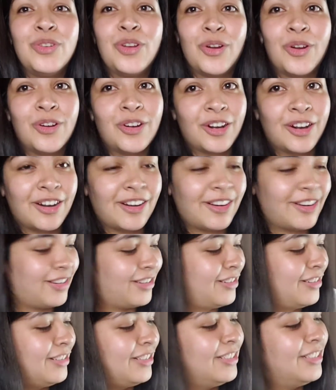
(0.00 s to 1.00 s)
go, girl.
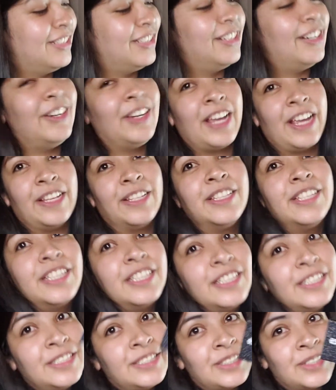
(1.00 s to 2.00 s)
Okay,
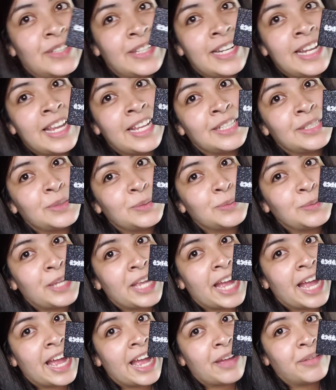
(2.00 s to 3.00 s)
so next we
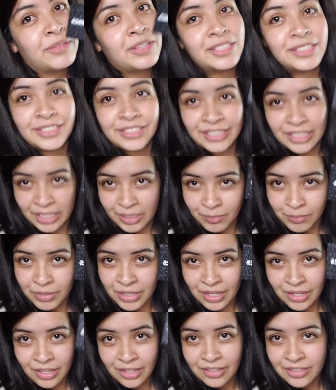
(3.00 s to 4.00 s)
have the same
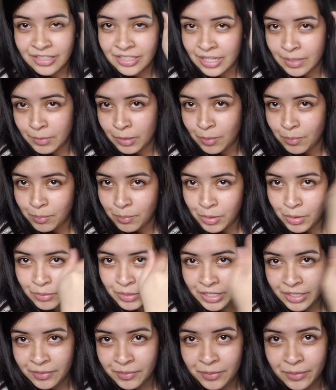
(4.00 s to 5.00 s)
thing, same
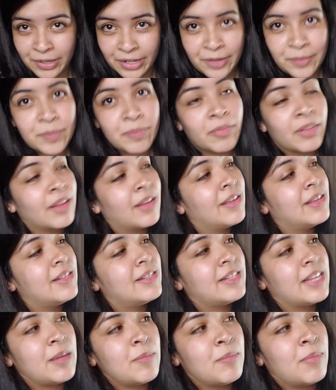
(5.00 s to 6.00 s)
component, right?
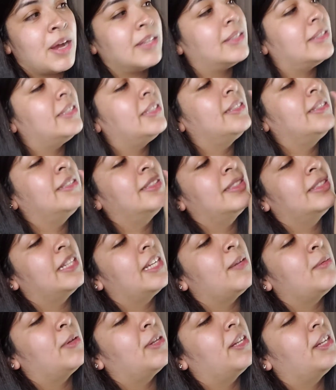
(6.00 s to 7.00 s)
Same boxing,
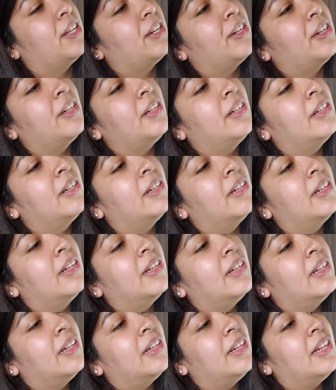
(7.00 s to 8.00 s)
same glitter,
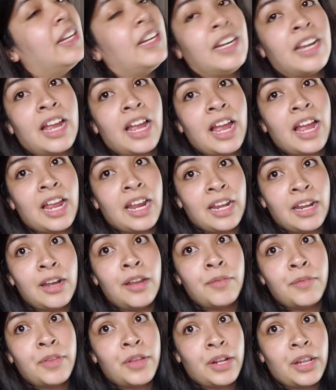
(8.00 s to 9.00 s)
and I
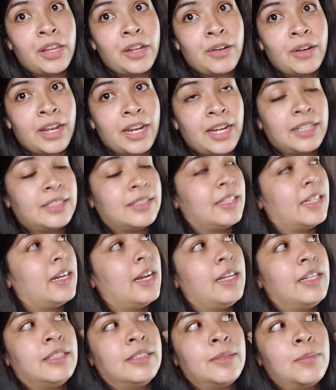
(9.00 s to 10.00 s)
love the glitter. Like I
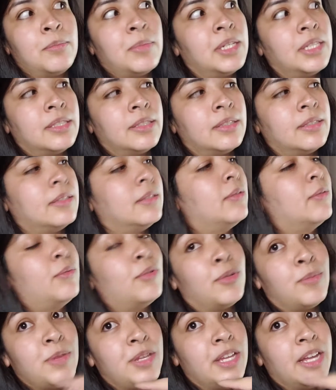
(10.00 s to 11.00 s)
said, it's a must
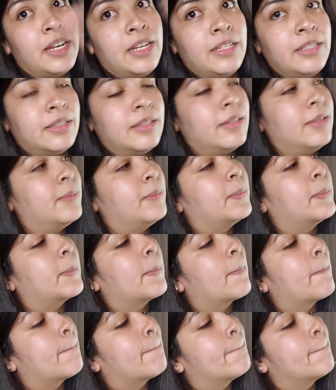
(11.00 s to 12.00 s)
for me at least.
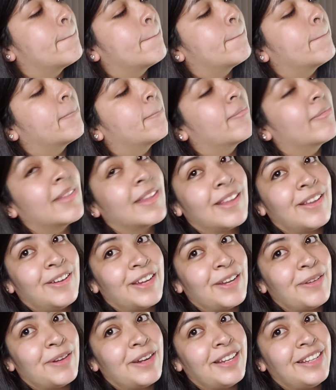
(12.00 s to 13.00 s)

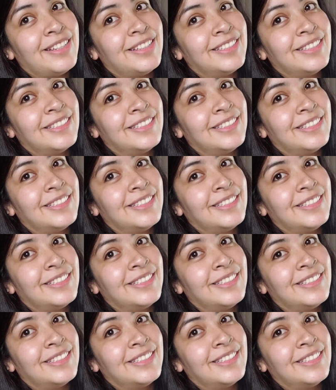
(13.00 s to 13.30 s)
Okay, ready?